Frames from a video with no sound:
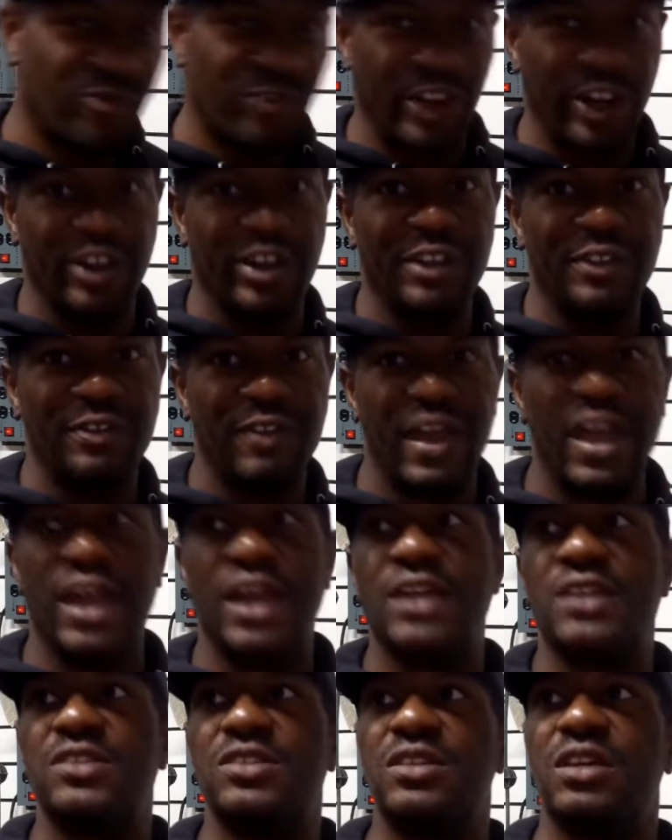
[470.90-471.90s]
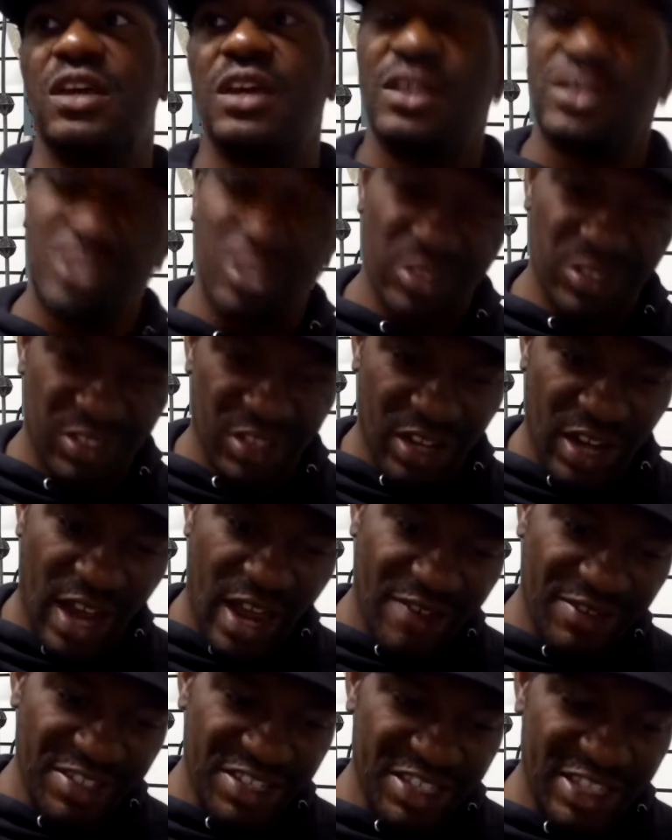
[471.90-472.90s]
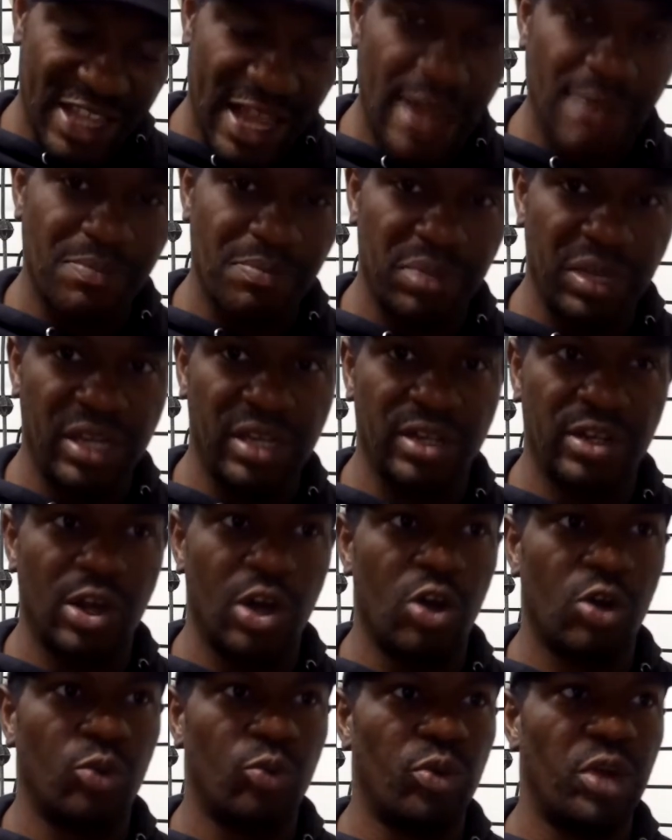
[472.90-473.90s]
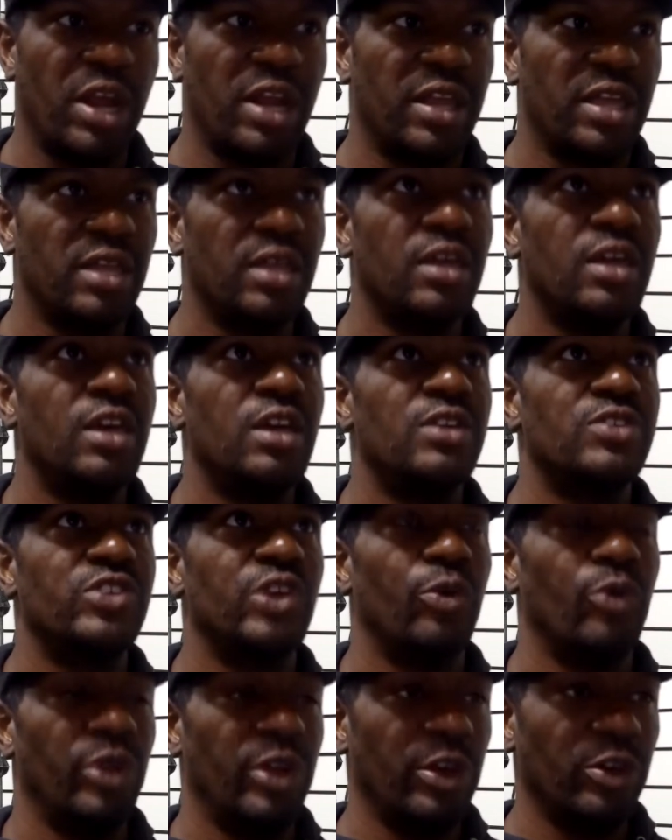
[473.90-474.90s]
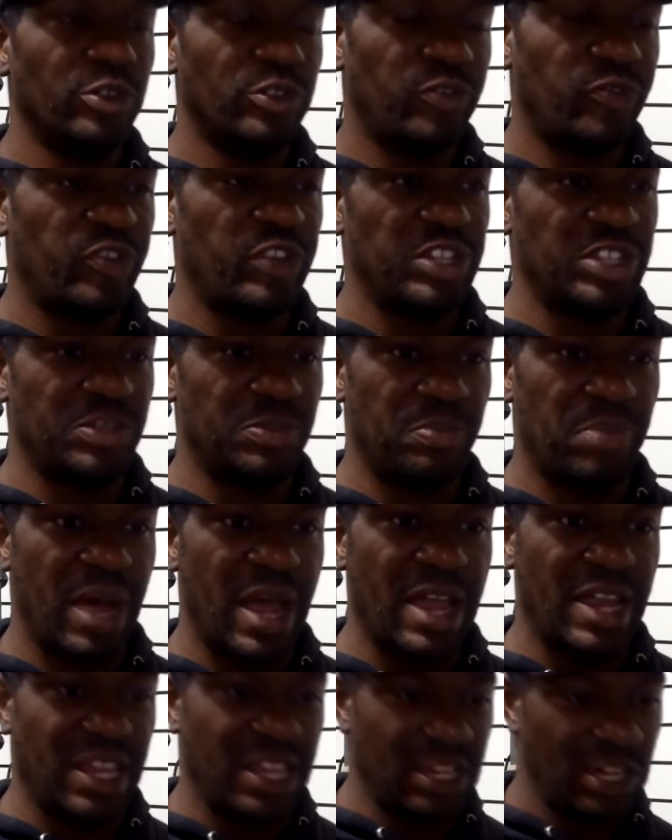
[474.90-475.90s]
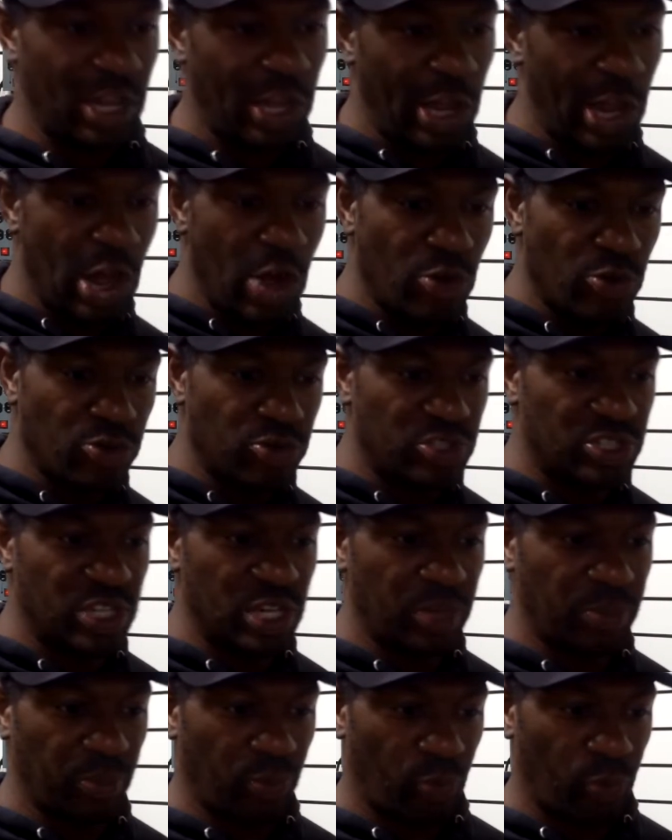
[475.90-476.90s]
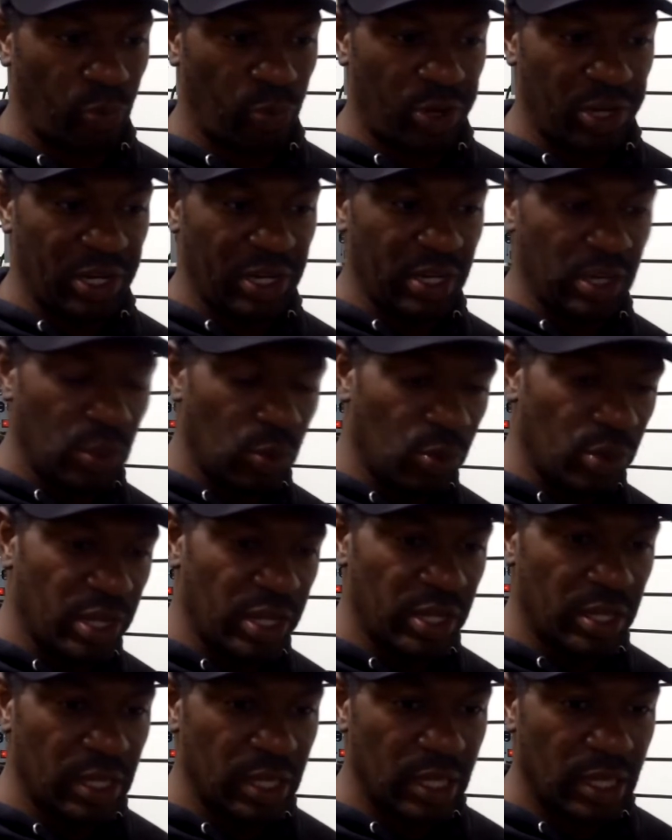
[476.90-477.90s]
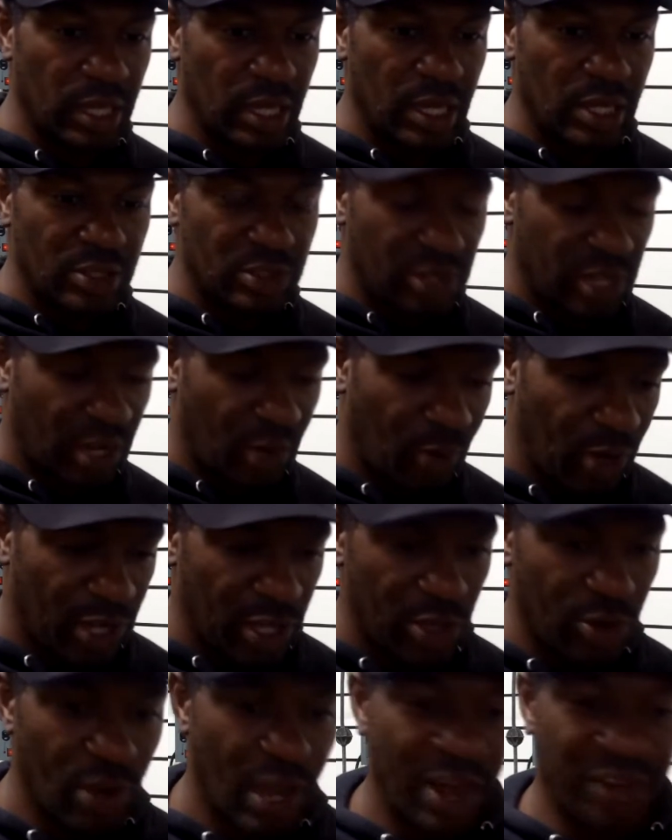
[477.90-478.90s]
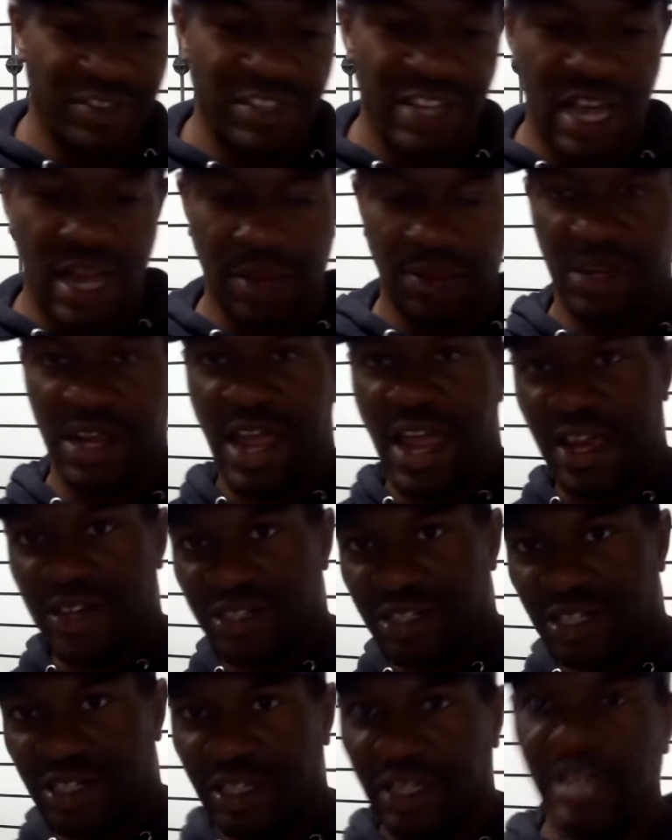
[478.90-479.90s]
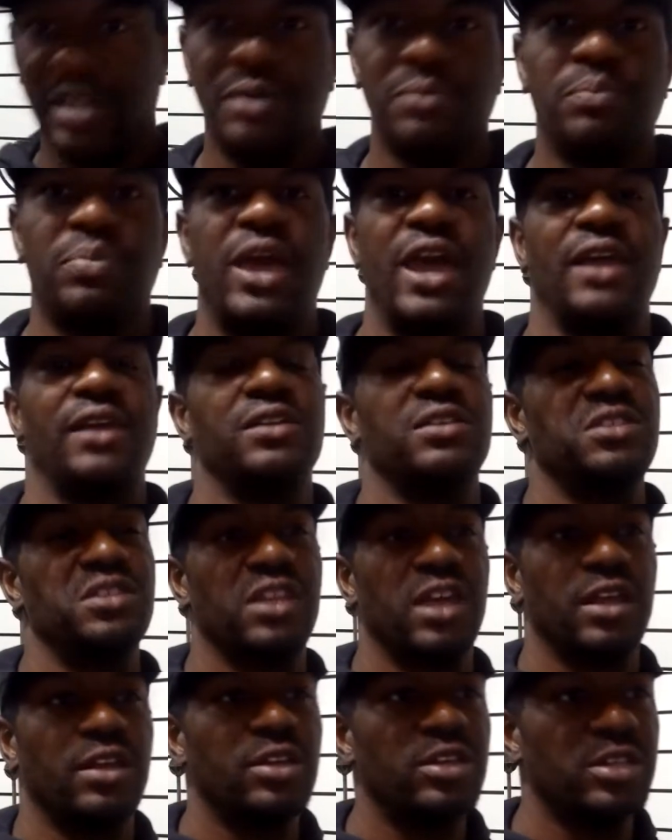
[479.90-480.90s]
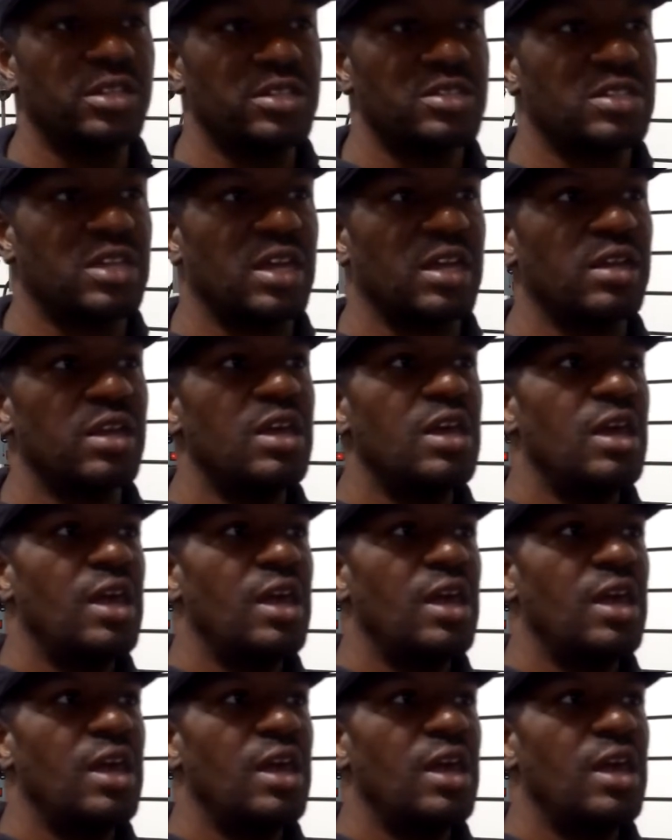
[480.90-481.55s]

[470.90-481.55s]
fairly fast, so it's going to have a slight bend already. So when those fish bite, it loads up really quick, so that way you have time to actually lean back into that hook set